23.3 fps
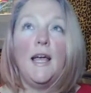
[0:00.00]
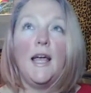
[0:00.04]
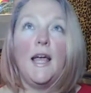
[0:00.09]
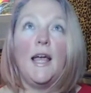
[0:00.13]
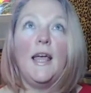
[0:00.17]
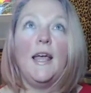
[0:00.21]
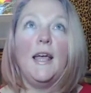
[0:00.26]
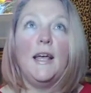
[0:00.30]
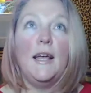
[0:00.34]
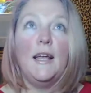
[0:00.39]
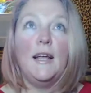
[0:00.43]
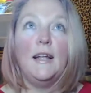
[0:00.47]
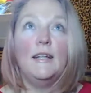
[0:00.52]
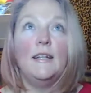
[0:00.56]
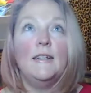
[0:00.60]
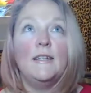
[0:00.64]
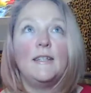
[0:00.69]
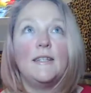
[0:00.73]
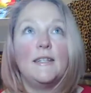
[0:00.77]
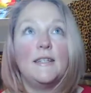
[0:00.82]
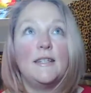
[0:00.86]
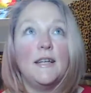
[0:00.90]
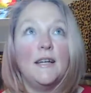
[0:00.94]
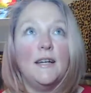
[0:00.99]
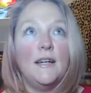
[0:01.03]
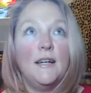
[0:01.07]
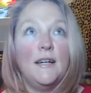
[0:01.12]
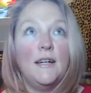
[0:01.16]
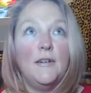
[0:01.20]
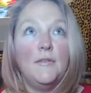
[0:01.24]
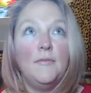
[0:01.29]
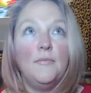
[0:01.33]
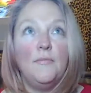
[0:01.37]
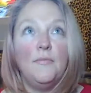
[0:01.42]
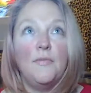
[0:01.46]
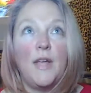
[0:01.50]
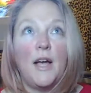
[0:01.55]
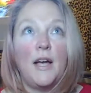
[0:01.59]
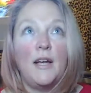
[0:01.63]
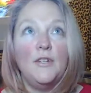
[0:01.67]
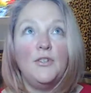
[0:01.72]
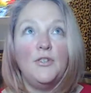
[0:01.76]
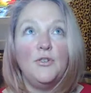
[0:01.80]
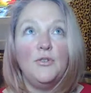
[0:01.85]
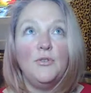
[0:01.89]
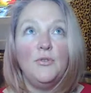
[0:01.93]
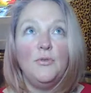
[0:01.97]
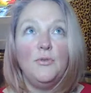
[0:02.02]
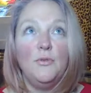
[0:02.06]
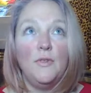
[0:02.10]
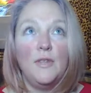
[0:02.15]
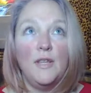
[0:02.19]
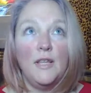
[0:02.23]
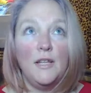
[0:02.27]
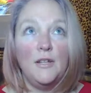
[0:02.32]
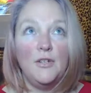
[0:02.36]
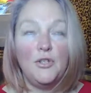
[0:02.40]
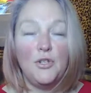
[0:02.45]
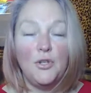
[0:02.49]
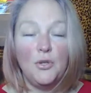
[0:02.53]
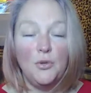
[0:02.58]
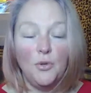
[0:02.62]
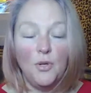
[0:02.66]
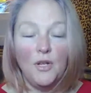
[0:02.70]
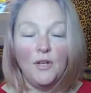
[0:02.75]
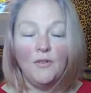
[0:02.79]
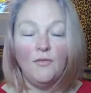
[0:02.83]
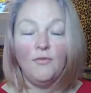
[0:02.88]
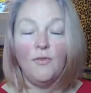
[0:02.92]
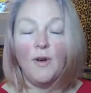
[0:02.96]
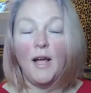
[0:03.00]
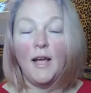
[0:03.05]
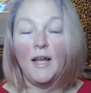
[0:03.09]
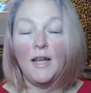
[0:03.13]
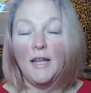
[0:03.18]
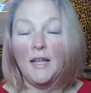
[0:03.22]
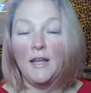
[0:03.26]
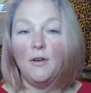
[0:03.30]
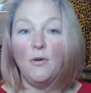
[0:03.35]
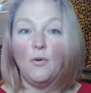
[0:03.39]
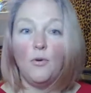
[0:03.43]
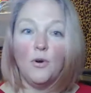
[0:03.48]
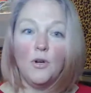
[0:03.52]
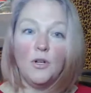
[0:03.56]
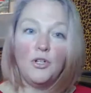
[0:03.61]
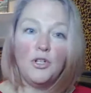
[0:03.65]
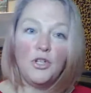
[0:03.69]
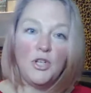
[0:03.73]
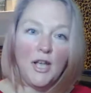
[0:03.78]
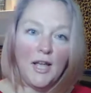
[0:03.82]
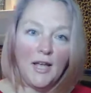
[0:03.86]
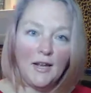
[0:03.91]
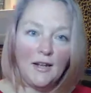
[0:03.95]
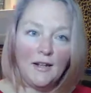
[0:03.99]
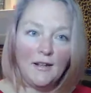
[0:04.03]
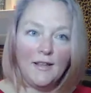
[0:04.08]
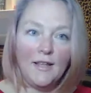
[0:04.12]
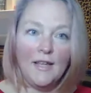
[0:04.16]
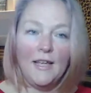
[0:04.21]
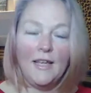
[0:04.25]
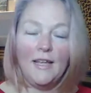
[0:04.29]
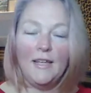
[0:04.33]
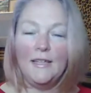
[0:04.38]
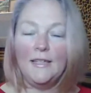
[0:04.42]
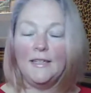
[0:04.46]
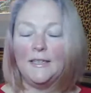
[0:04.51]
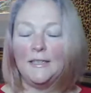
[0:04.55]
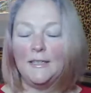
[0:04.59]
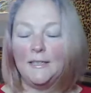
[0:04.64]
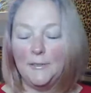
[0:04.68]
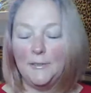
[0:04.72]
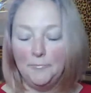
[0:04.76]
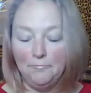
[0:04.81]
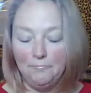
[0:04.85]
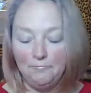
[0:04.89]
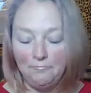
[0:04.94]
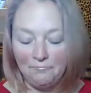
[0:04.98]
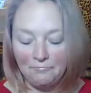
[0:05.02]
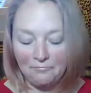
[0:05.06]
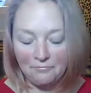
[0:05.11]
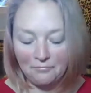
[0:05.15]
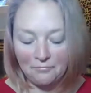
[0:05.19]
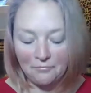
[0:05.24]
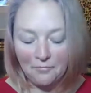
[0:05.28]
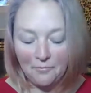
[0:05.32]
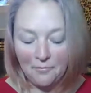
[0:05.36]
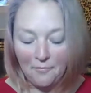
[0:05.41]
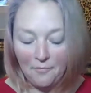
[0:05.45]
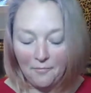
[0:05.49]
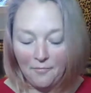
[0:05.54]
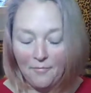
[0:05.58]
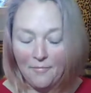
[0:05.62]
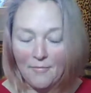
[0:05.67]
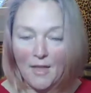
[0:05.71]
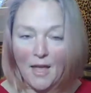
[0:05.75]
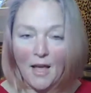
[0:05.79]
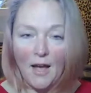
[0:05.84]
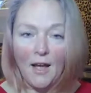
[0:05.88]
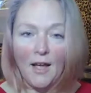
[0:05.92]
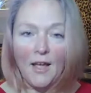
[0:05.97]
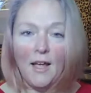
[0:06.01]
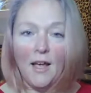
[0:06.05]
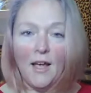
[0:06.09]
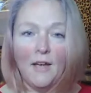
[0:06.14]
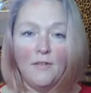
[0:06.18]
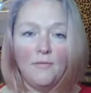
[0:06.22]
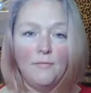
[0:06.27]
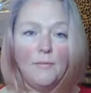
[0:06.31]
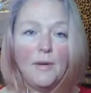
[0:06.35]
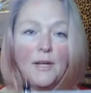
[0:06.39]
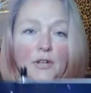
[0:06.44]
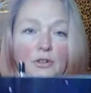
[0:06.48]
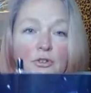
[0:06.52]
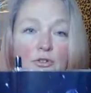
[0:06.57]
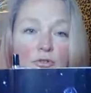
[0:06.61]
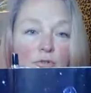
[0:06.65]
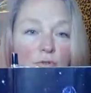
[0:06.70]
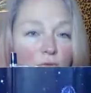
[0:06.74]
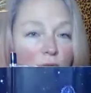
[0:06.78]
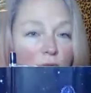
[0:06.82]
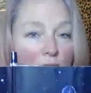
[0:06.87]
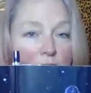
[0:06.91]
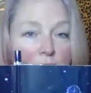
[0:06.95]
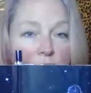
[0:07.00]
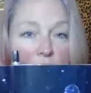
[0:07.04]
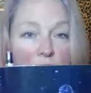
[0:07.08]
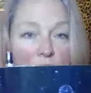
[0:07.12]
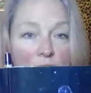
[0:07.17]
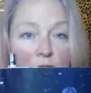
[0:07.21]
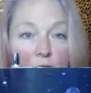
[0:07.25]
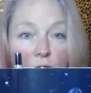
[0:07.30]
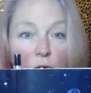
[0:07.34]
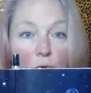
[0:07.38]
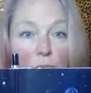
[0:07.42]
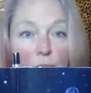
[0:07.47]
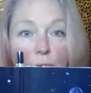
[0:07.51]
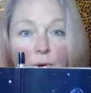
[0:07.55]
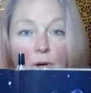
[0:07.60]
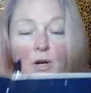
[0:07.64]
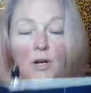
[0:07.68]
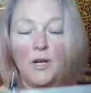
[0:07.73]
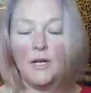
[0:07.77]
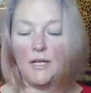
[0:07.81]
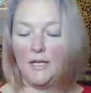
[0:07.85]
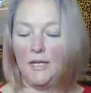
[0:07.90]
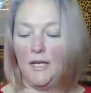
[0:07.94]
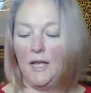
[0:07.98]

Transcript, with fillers: And um, I do the intuitive writing or channeling. Um, I have my trusty notebook,